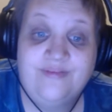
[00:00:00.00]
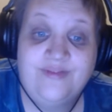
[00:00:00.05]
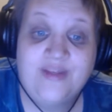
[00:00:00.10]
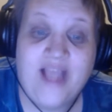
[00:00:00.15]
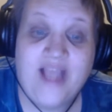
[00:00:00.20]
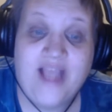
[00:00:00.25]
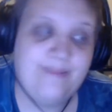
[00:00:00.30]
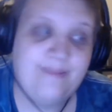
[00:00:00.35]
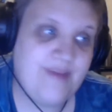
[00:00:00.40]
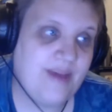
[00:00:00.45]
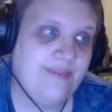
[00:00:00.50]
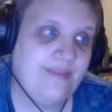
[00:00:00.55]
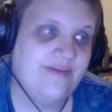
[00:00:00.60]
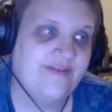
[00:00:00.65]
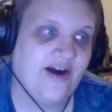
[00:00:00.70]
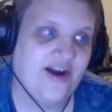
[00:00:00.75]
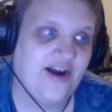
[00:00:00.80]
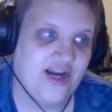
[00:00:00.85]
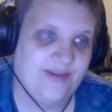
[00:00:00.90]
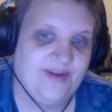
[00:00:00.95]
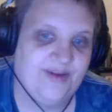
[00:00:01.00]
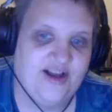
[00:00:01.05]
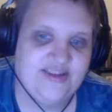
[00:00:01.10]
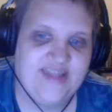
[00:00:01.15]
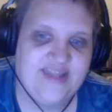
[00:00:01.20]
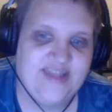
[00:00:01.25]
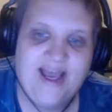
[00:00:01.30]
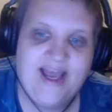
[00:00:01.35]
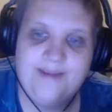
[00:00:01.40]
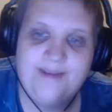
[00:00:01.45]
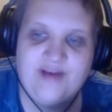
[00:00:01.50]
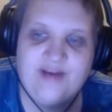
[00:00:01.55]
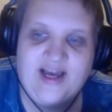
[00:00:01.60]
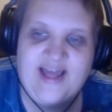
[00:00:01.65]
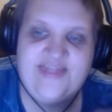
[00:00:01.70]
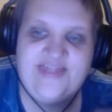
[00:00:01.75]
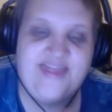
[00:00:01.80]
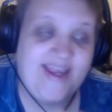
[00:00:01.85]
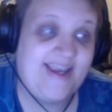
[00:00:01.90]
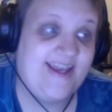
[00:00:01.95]
I may be wrong about that, but
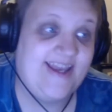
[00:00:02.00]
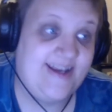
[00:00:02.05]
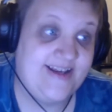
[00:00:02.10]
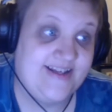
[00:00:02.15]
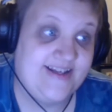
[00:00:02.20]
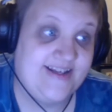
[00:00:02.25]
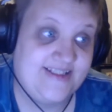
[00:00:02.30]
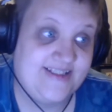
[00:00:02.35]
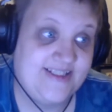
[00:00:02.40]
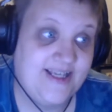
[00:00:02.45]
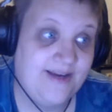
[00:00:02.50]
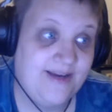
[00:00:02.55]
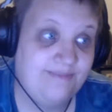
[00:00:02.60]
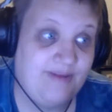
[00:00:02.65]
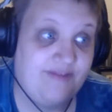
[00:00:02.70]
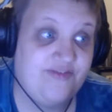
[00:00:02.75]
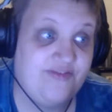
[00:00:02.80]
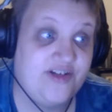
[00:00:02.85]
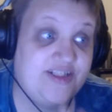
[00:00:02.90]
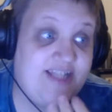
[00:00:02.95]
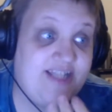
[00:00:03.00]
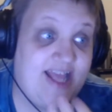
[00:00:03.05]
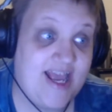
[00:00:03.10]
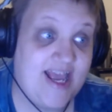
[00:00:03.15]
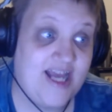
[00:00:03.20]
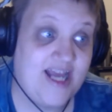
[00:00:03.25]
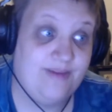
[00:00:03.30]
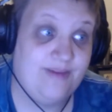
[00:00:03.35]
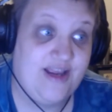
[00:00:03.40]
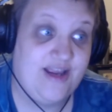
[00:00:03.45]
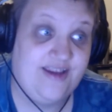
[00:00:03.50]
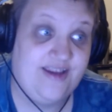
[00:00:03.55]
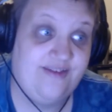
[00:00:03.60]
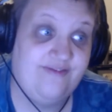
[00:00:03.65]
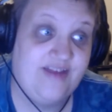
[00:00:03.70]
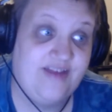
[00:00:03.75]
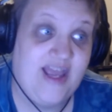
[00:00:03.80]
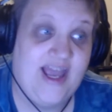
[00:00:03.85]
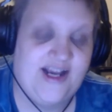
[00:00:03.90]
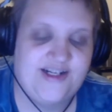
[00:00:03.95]
I think it is my first anime
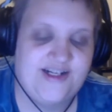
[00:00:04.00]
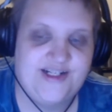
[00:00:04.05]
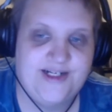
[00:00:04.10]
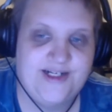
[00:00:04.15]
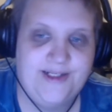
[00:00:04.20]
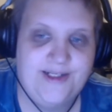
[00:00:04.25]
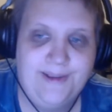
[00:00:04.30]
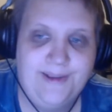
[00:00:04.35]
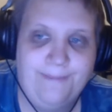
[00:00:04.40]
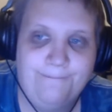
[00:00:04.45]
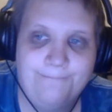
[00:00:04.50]
reaction.